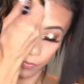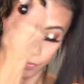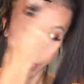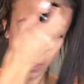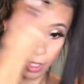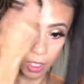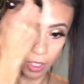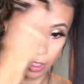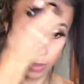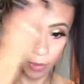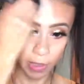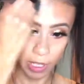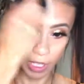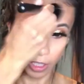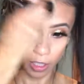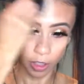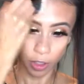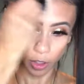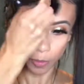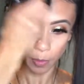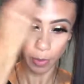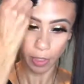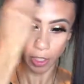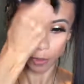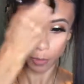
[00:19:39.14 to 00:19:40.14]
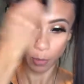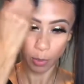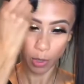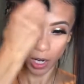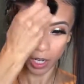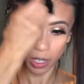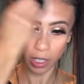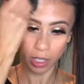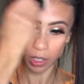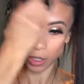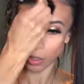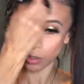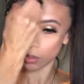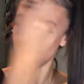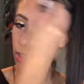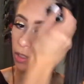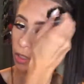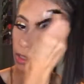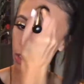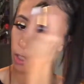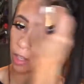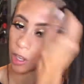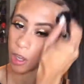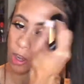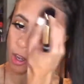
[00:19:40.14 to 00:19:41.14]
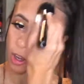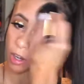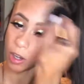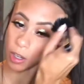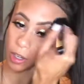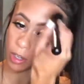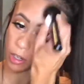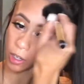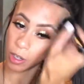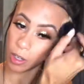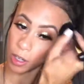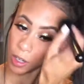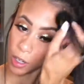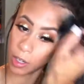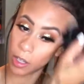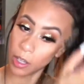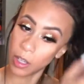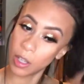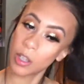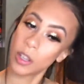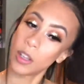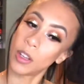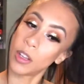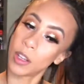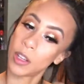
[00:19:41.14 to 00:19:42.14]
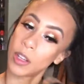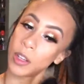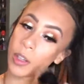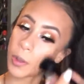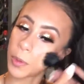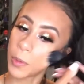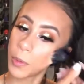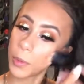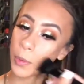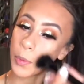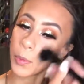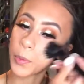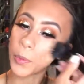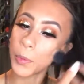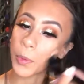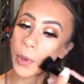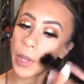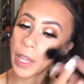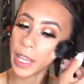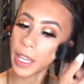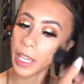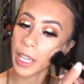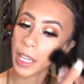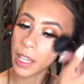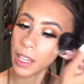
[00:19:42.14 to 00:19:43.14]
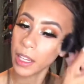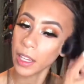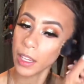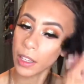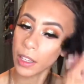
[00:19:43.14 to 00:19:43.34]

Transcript: That's why a little bit of product goes a long way.